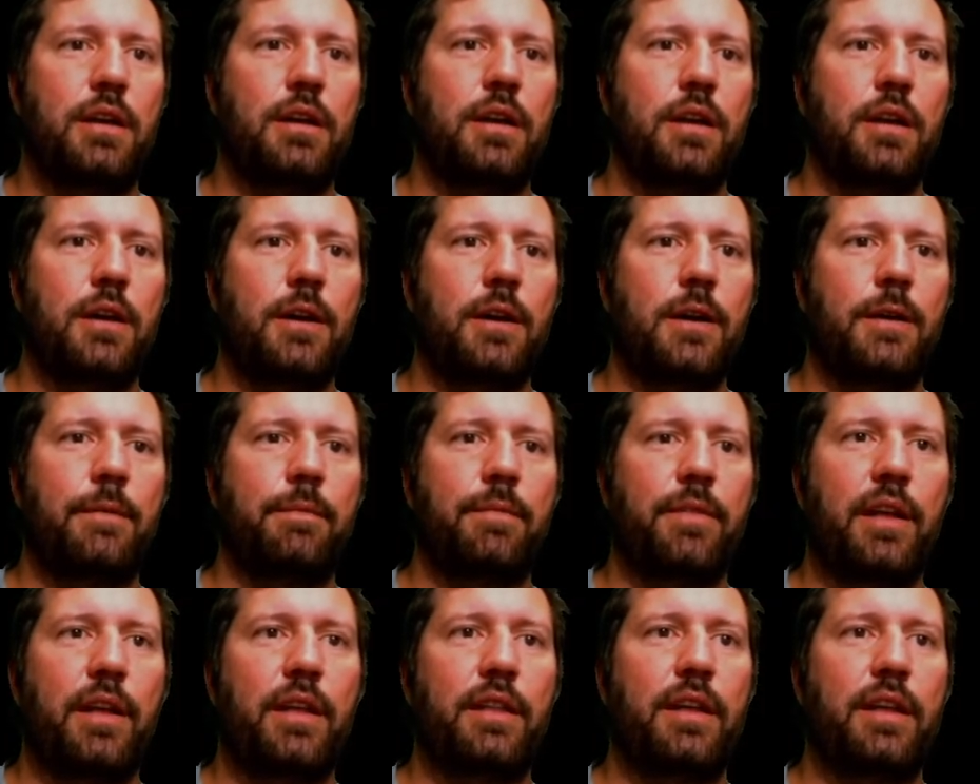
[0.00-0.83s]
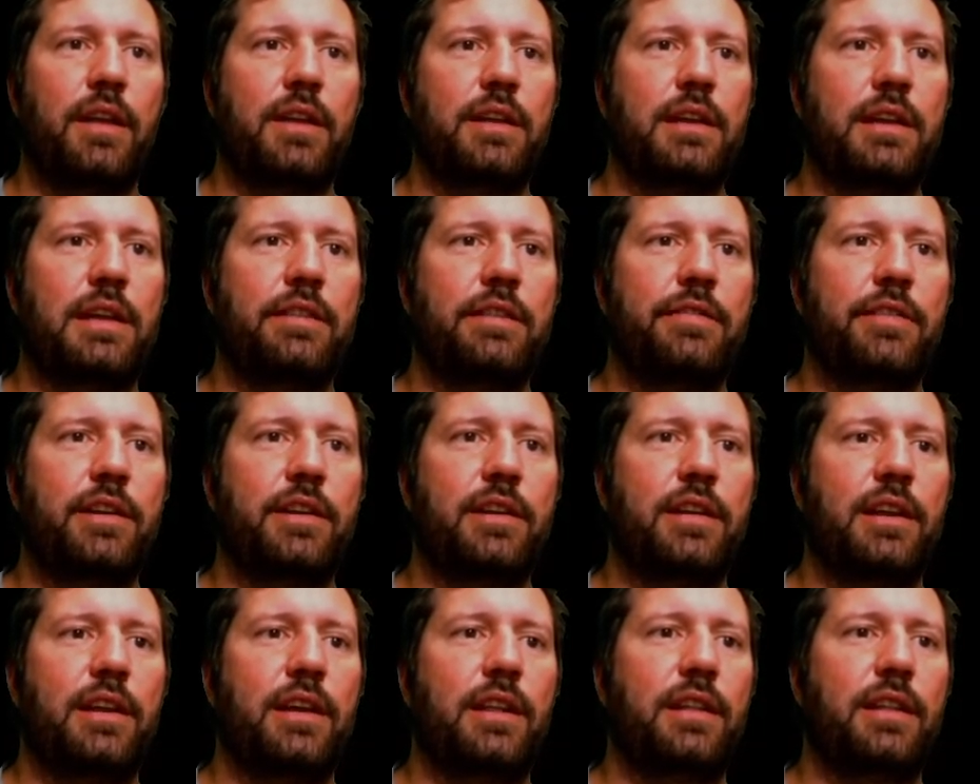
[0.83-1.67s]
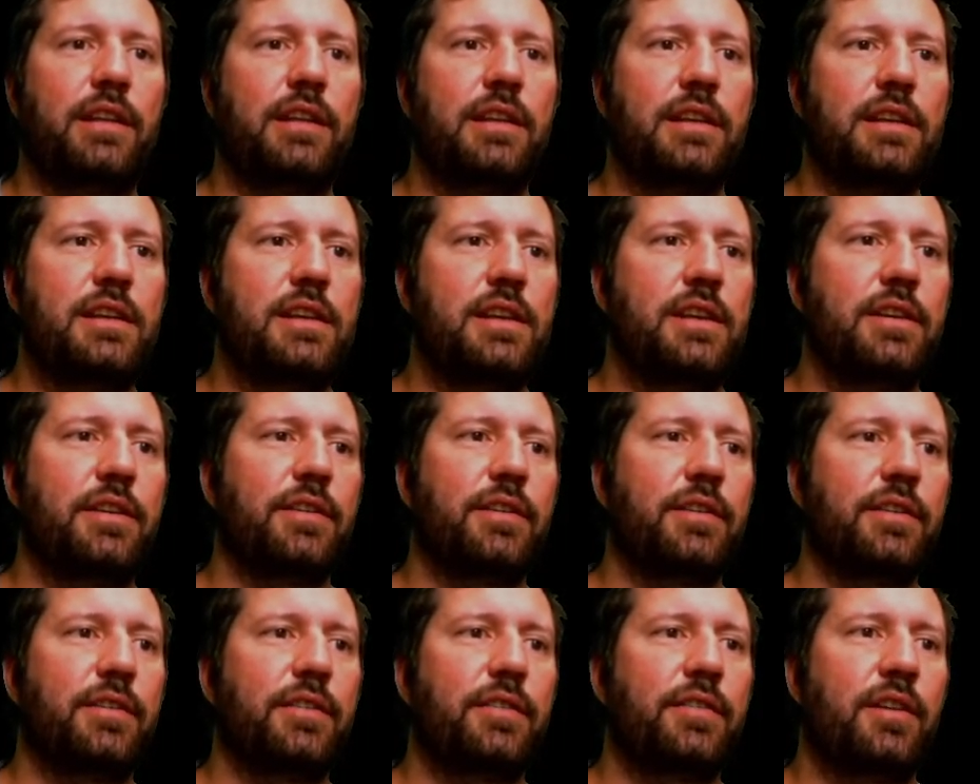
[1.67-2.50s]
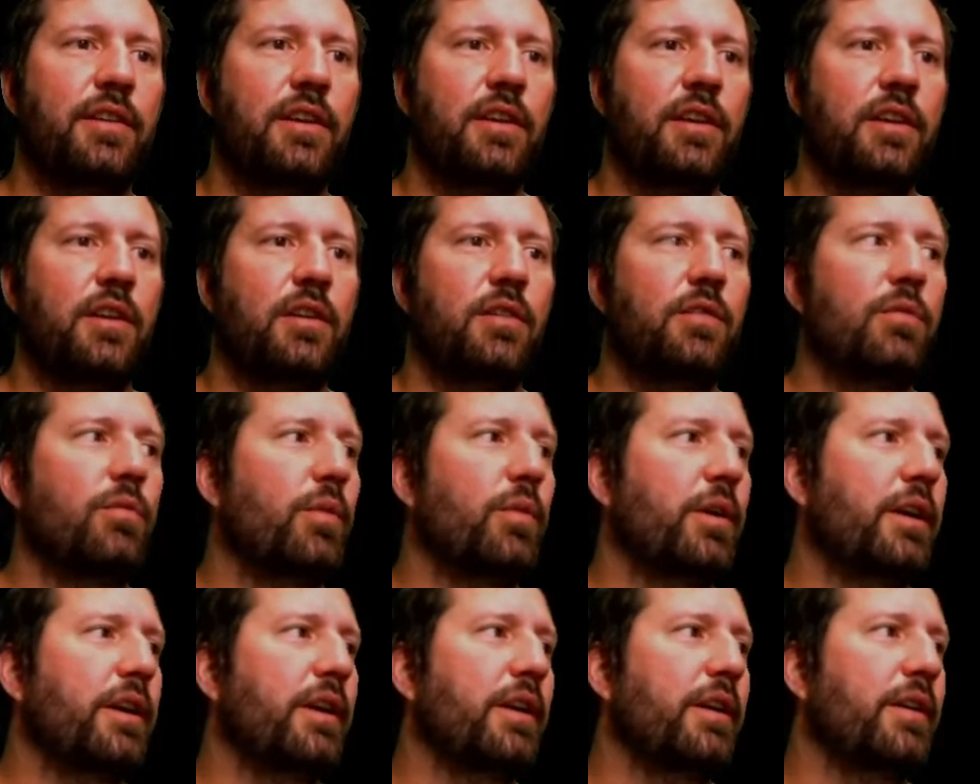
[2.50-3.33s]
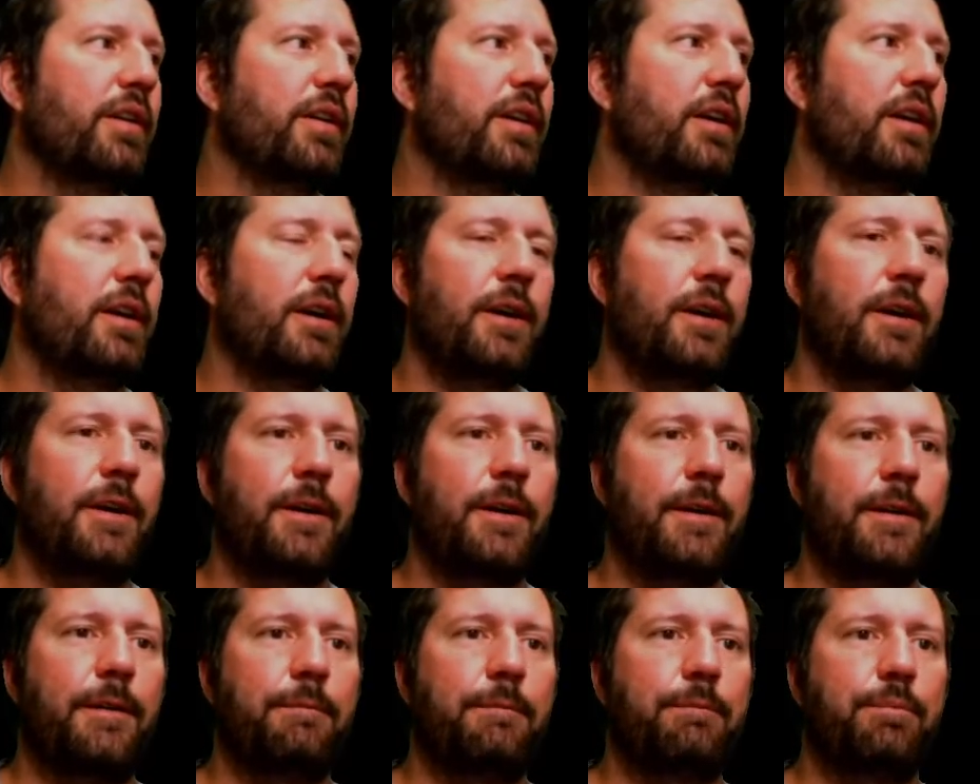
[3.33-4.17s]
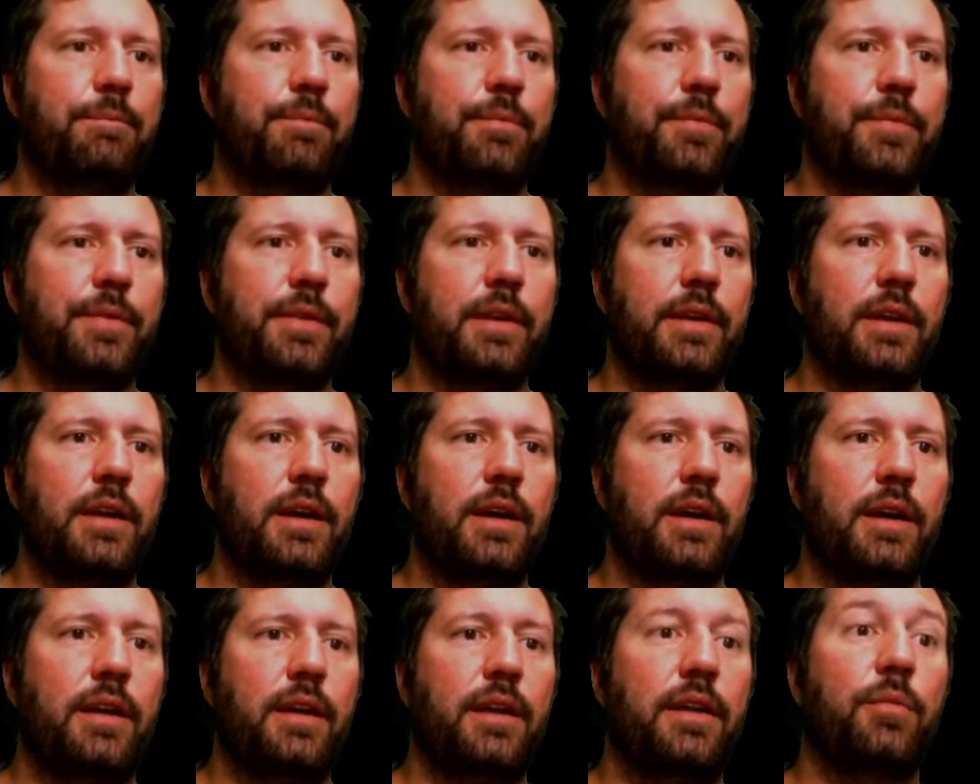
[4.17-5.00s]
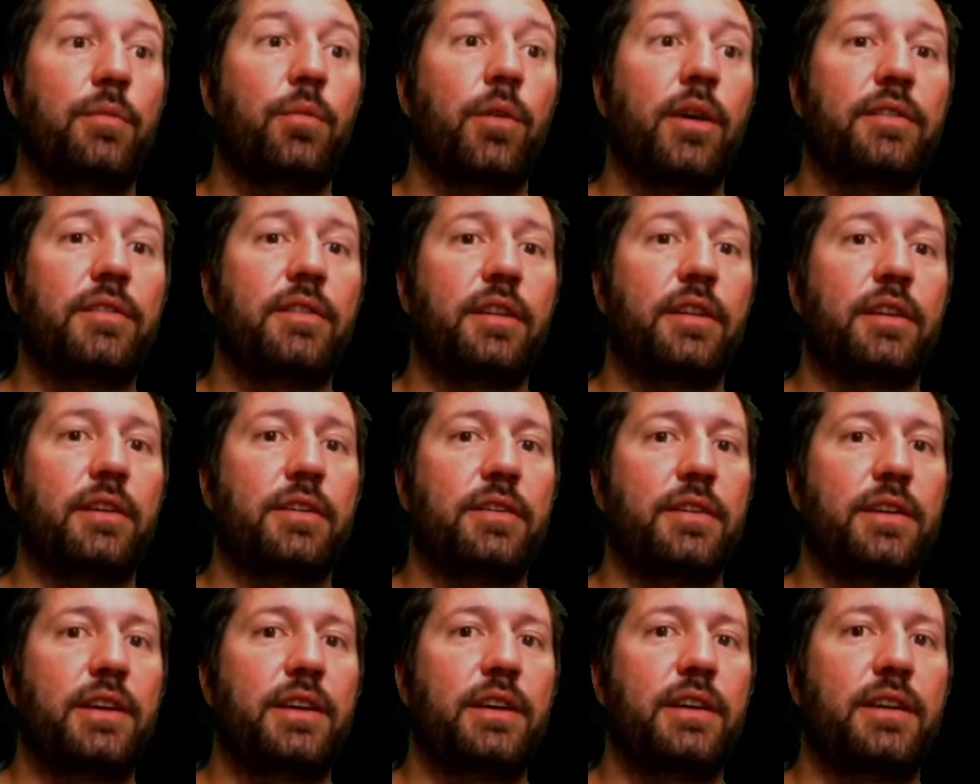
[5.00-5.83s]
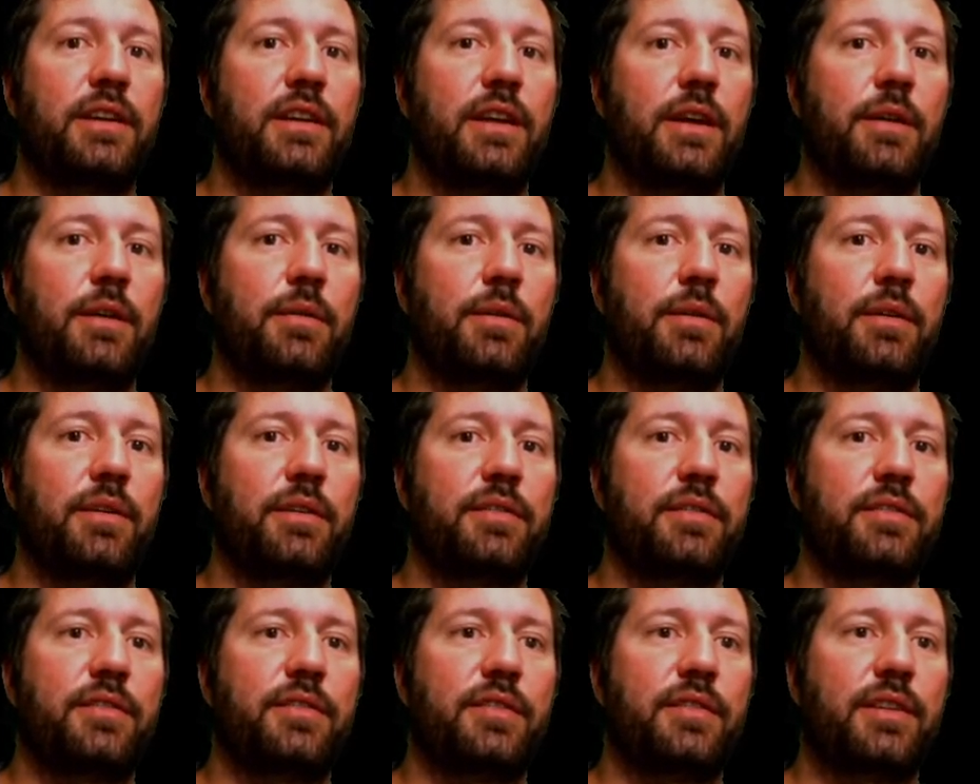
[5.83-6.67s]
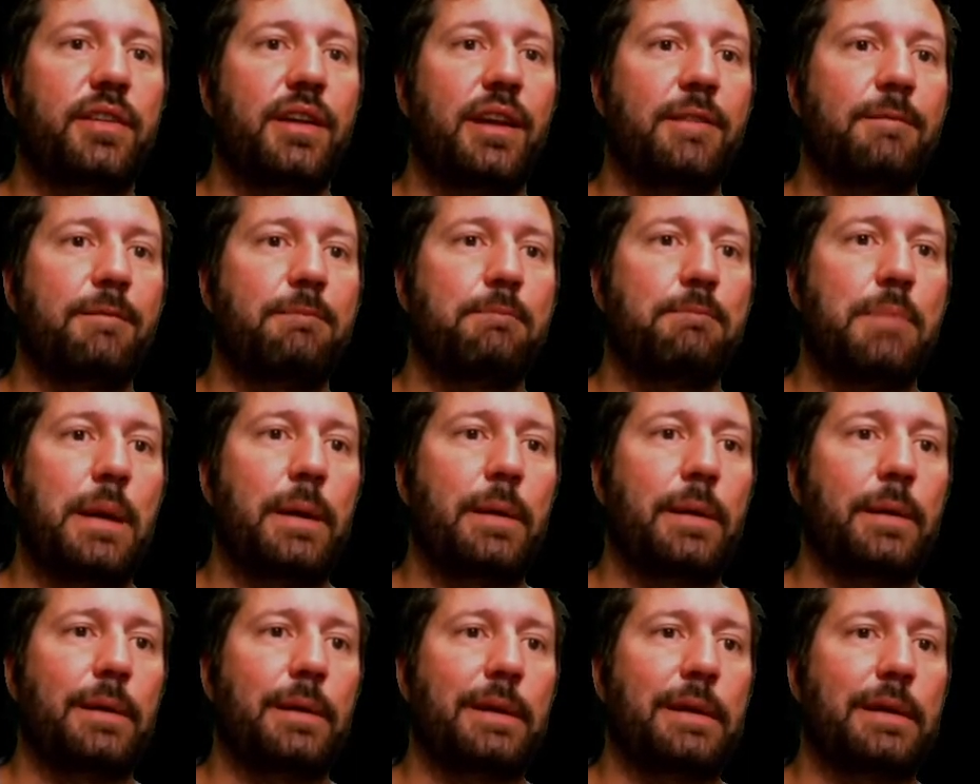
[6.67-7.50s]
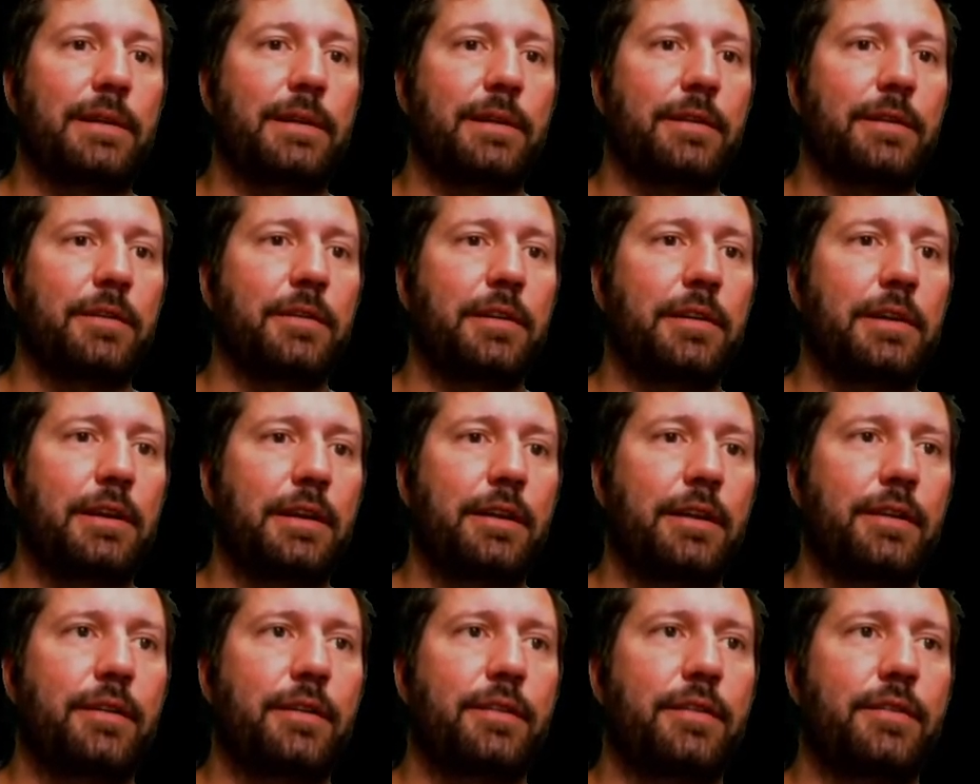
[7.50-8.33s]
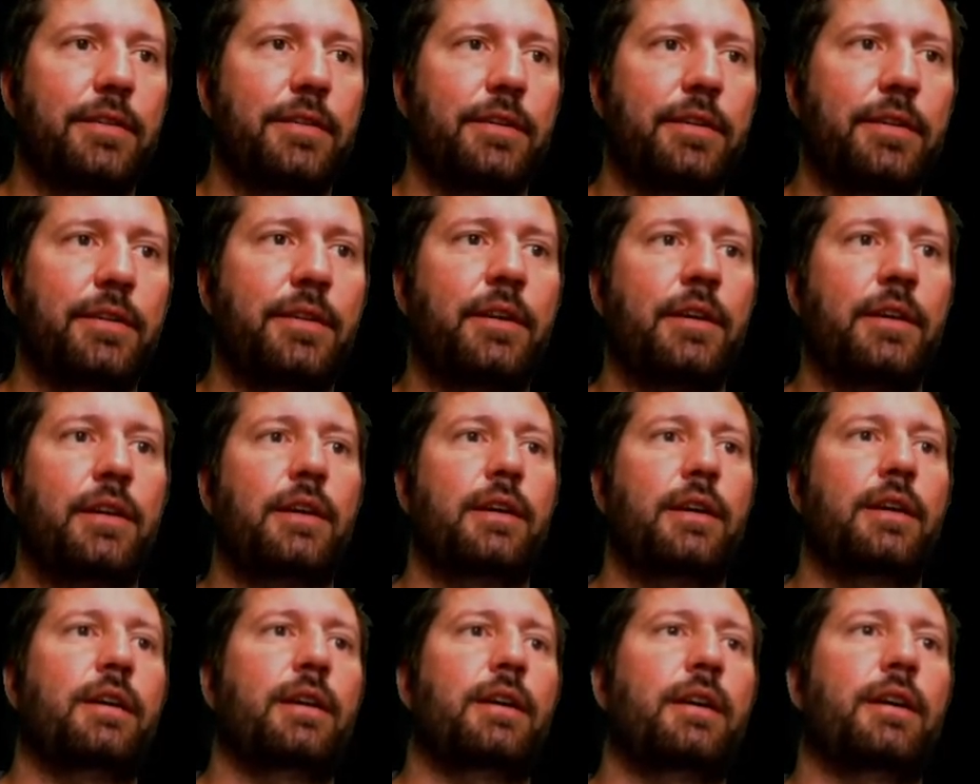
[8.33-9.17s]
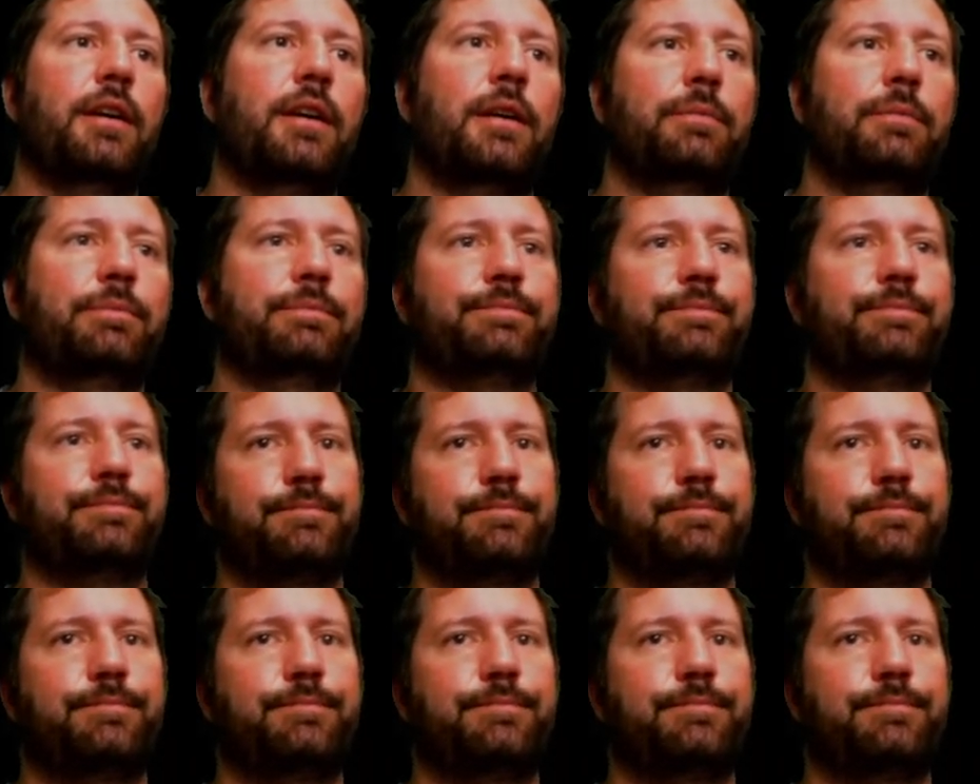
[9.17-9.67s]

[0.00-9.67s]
Um, and then even in the years where um, uh, it was in the green, it was just kind of barely in the green. So, um,